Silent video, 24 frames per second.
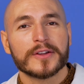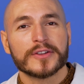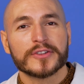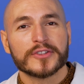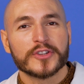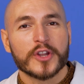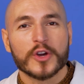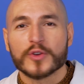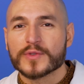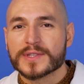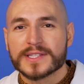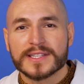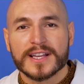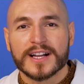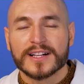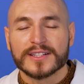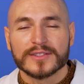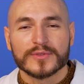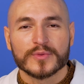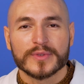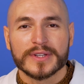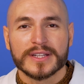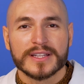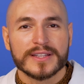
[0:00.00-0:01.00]
no
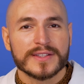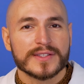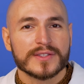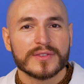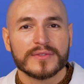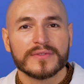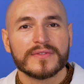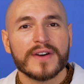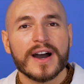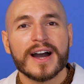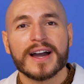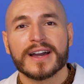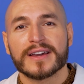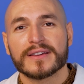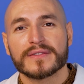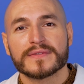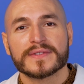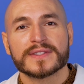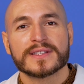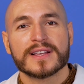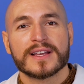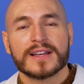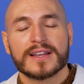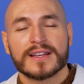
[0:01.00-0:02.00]
cell really
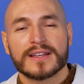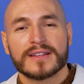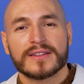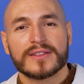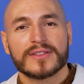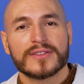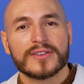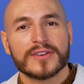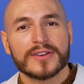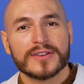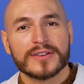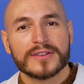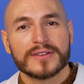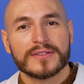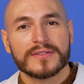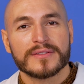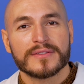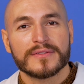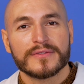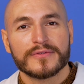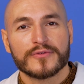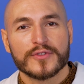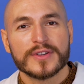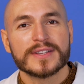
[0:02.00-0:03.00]
survives the
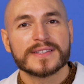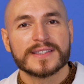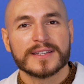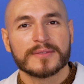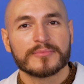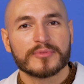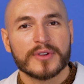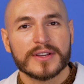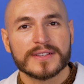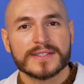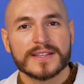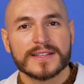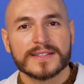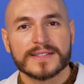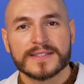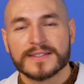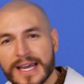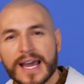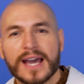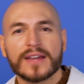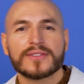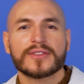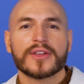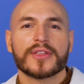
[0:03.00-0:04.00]
freezing process.
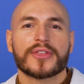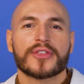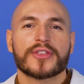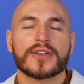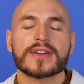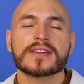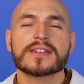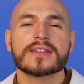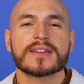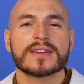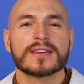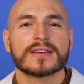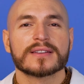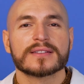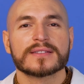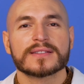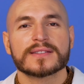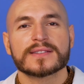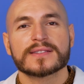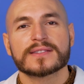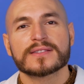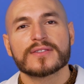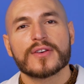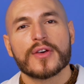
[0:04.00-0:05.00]
And the thing
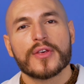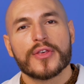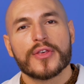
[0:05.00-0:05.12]
is,